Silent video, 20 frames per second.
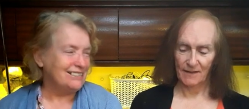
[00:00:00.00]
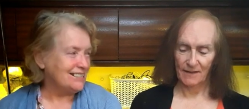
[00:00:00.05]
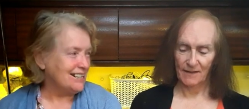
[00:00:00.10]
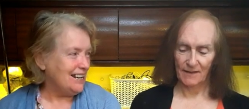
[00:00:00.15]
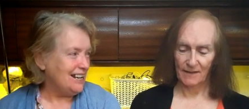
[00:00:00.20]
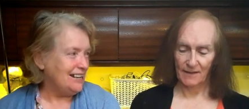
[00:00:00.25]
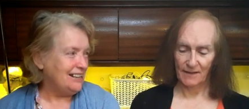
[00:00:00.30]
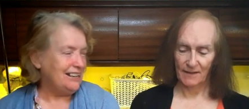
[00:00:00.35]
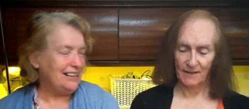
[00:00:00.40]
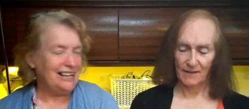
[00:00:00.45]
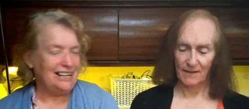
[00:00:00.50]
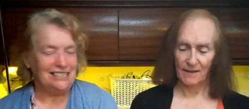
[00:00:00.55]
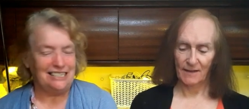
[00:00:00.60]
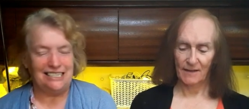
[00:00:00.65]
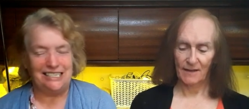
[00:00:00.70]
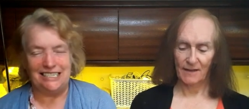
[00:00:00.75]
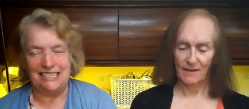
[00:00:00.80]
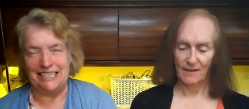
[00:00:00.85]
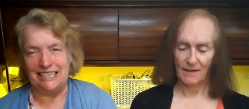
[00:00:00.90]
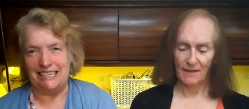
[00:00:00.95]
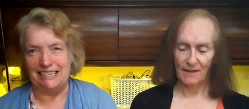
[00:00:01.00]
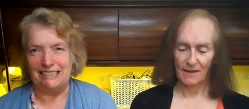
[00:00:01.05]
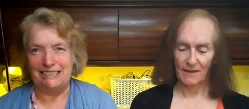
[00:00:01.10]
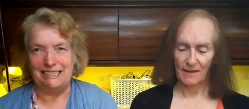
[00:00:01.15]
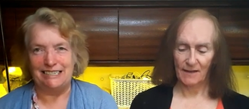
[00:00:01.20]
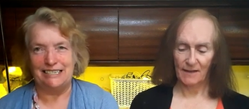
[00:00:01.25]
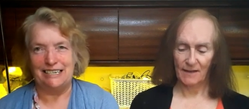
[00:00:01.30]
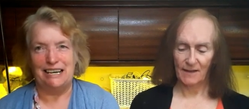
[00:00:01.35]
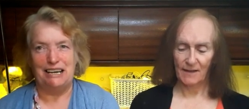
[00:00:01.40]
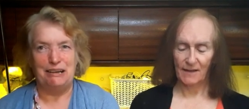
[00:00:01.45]
Speaker 1: kind of
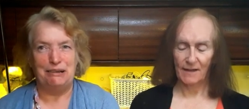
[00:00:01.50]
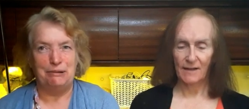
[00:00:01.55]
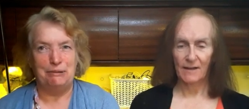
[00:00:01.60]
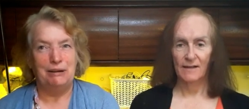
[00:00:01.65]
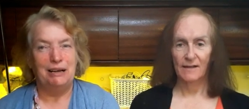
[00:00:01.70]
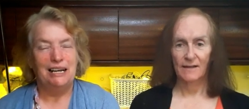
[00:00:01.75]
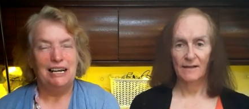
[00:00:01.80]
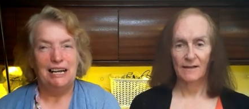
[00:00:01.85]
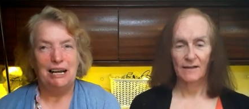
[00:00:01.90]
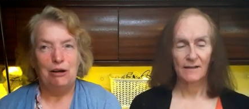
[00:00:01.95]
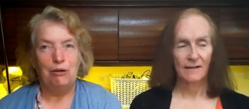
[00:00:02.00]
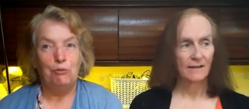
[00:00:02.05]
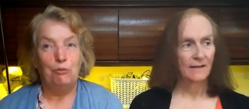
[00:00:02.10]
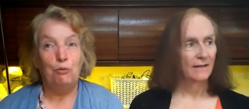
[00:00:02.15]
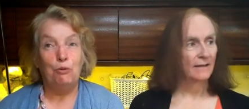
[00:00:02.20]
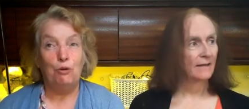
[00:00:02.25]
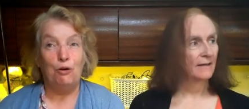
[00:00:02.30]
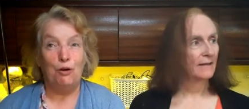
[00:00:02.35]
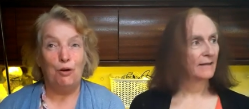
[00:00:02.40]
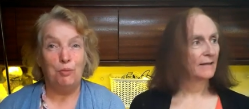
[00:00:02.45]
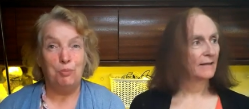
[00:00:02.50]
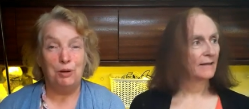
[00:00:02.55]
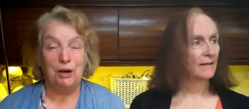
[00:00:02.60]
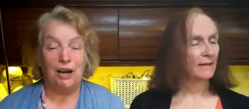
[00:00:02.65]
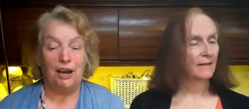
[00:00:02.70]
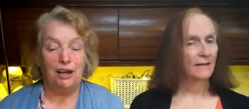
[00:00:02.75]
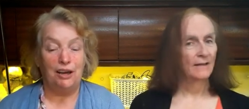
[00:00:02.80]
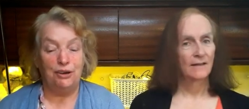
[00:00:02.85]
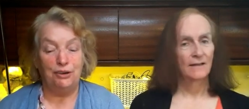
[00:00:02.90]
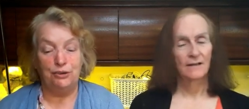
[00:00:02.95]
latitudes. So, uh-huh. warm
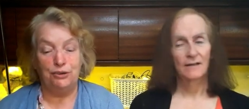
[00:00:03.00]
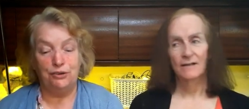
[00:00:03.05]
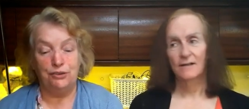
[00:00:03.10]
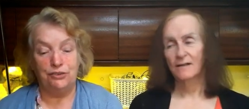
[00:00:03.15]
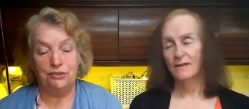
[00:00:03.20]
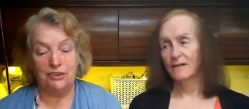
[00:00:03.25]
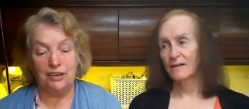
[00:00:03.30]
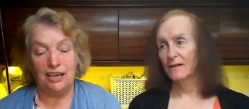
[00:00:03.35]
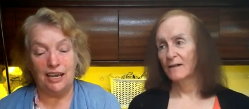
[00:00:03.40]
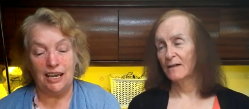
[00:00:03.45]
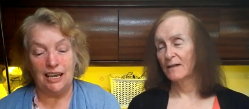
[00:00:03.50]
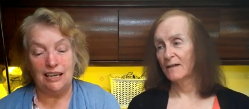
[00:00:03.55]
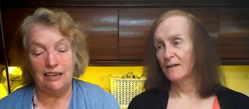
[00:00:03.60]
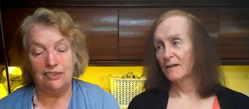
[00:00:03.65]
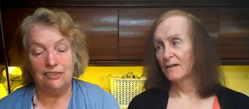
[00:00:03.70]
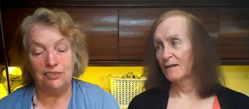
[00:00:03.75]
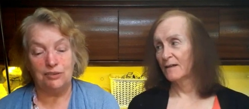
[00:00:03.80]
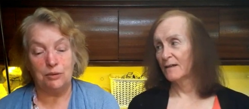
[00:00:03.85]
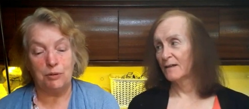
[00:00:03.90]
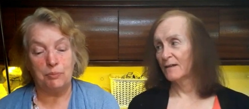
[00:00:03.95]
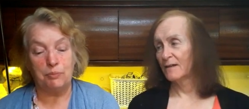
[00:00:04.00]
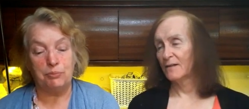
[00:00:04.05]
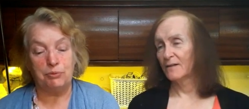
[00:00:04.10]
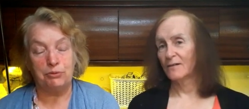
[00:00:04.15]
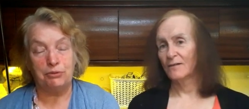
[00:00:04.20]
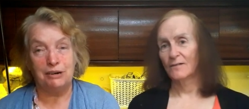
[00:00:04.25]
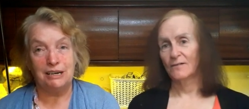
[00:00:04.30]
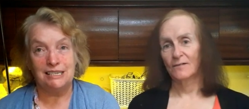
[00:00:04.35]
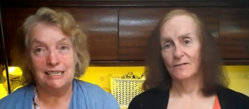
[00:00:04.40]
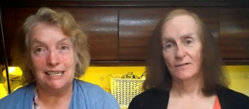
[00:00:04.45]
clothes is
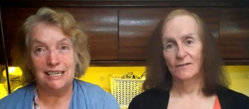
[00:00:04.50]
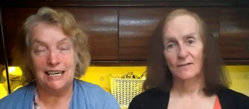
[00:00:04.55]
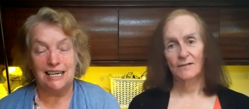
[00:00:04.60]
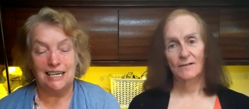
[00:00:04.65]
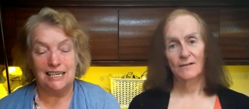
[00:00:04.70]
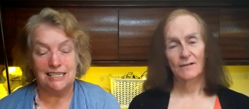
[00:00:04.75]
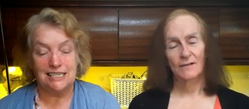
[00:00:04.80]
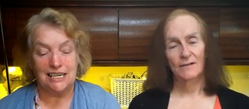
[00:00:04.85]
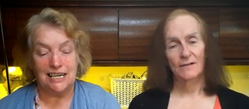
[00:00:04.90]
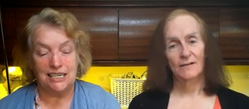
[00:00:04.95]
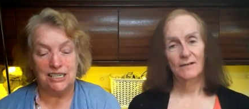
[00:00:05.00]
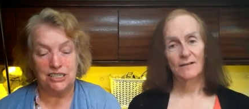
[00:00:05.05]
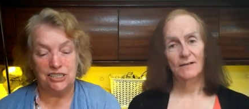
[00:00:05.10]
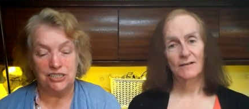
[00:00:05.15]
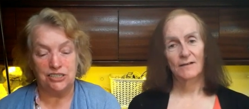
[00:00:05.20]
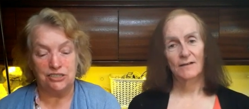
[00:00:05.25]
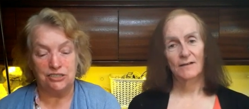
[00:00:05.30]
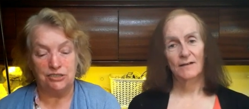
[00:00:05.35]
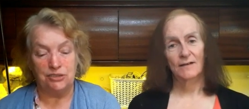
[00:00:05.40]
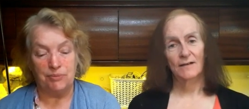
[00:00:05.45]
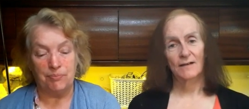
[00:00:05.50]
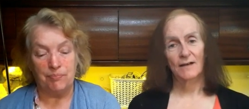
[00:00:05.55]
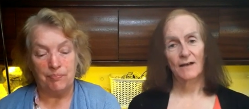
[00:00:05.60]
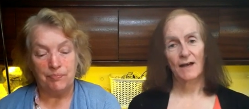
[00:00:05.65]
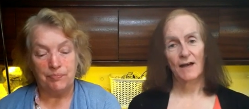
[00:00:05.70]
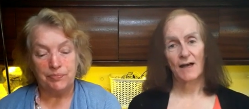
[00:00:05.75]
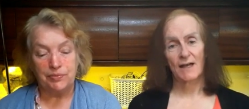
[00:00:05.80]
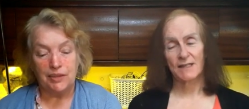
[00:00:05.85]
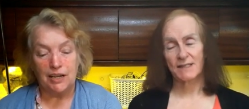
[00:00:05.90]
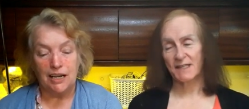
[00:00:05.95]
pretty essential.
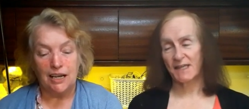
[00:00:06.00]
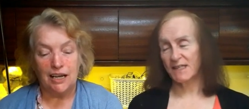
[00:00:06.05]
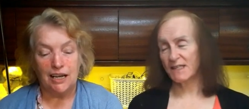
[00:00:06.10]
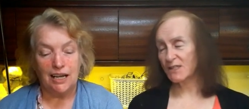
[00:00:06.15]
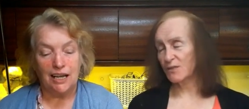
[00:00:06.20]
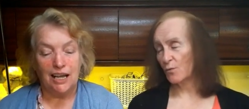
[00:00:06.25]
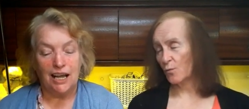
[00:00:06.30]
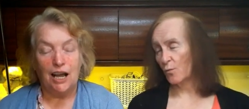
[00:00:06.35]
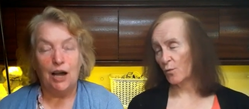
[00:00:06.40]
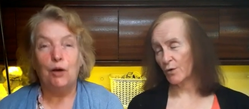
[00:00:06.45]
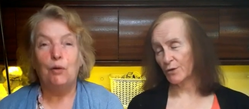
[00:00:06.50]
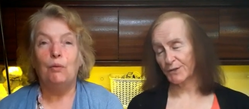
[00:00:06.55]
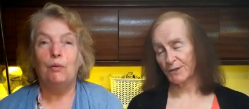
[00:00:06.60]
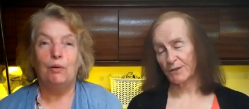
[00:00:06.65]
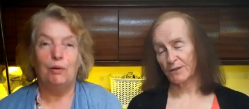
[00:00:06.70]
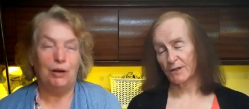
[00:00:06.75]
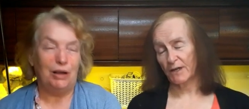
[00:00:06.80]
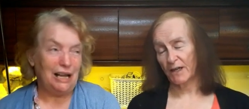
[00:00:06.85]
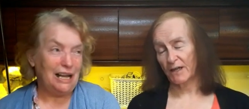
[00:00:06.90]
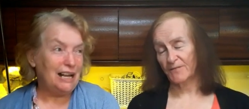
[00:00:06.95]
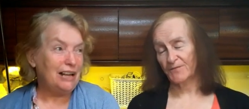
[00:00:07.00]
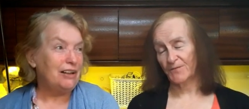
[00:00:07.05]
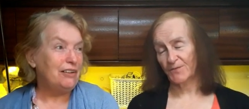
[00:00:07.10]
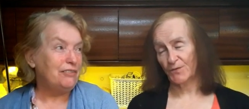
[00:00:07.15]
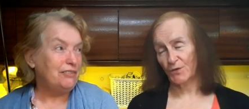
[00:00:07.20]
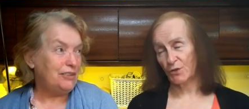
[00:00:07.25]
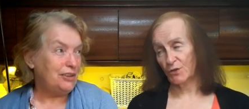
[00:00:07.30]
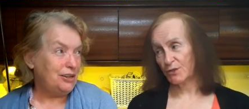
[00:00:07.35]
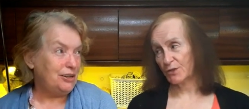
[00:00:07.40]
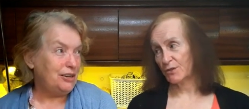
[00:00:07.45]
Speaker 2: As is water and
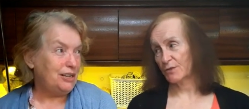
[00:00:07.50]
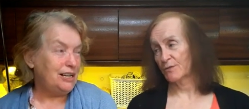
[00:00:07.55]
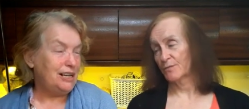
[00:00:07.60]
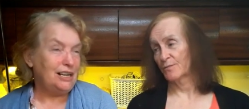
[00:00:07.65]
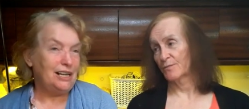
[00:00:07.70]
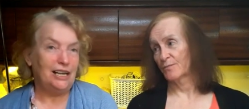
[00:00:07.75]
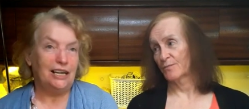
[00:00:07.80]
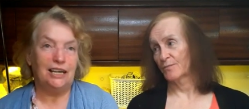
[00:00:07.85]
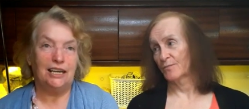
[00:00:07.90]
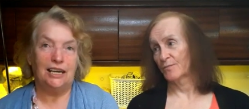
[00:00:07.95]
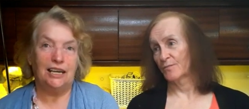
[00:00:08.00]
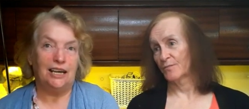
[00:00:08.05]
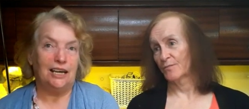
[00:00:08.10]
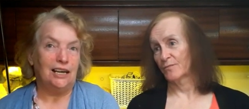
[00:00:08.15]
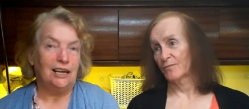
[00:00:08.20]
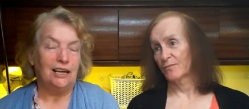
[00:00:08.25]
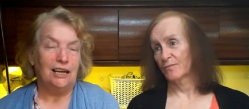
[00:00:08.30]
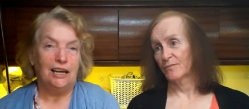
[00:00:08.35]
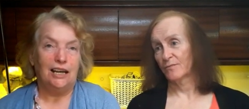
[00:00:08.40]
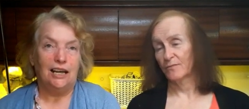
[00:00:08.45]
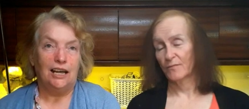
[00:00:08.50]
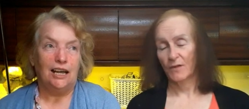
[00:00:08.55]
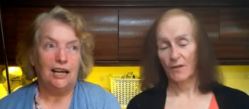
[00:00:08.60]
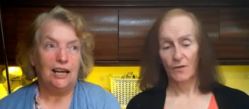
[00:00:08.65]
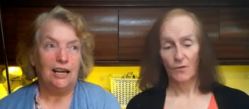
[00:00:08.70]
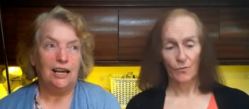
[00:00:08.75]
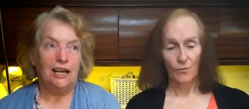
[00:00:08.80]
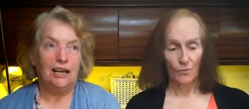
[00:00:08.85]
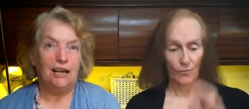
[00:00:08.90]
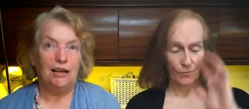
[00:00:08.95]
food. Yeah.
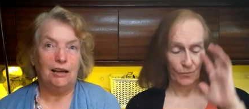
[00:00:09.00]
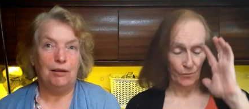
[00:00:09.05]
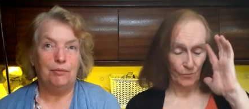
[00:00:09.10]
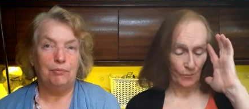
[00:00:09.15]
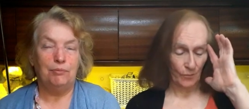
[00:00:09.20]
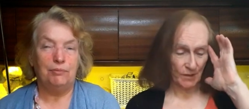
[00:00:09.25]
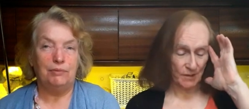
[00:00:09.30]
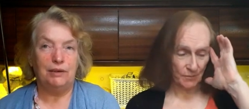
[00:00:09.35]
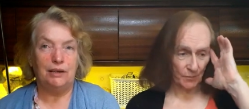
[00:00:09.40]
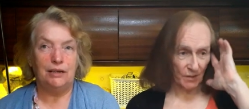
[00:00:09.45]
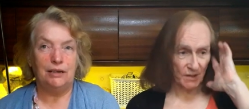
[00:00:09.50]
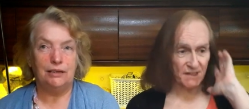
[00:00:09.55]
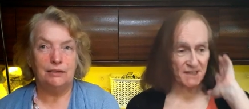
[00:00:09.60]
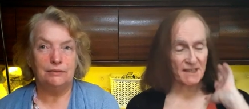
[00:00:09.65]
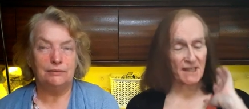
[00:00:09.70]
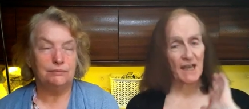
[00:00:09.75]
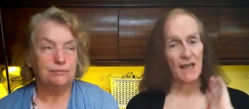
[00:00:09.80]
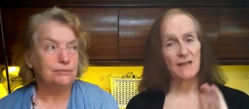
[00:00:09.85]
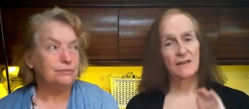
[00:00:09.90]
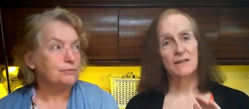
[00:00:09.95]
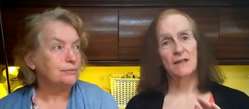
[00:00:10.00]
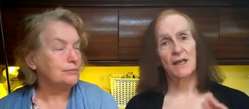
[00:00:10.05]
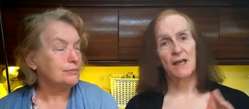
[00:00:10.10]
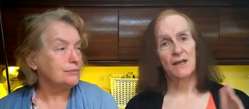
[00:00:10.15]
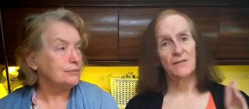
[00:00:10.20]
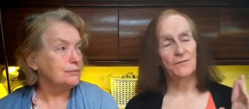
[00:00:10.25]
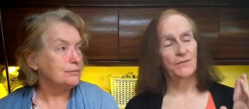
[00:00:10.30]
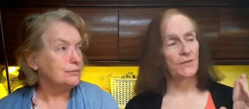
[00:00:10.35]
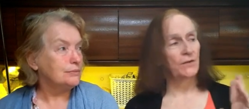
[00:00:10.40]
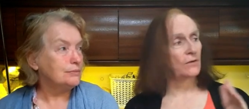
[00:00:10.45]
Um, once, once again,
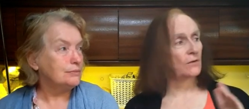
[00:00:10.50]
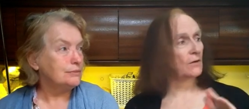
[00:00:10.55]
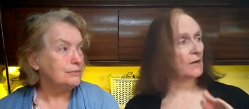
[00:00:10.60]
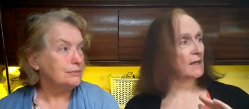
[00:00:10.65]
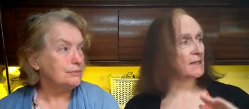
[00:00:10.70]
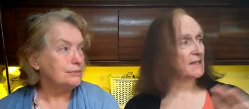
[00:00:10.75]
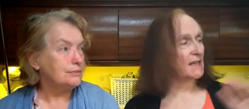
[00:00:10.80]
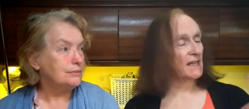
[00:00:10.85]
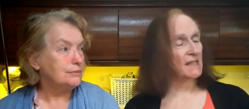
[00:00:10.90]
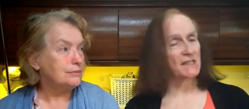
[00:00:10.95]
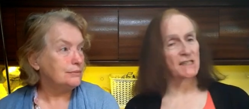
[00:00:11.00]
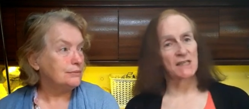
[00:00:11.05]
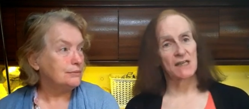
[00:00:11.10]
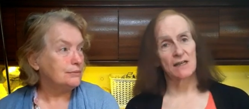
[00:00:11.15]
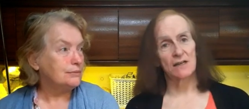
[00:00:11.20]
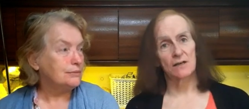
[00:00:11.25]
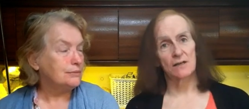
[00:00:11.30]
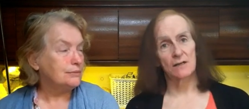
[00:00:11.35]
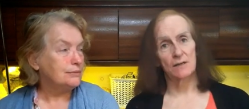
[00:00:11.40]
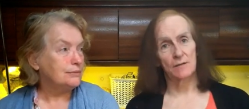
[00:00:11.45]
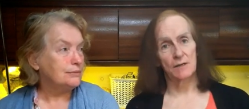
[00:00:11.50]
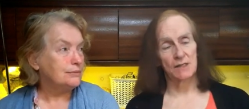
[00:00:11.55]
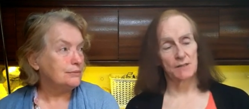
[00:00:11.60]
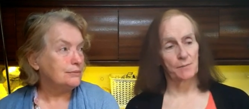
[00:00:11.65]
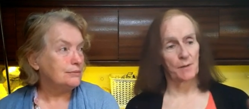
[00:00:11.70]
if you're a day sailor, it's